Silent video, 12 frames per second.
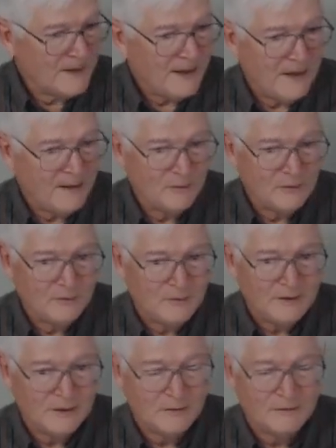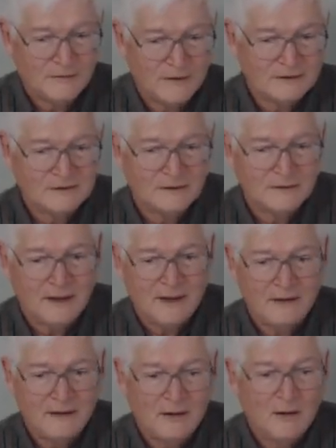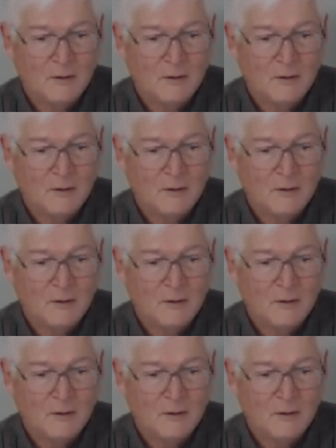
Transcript: that would be a reflection of that?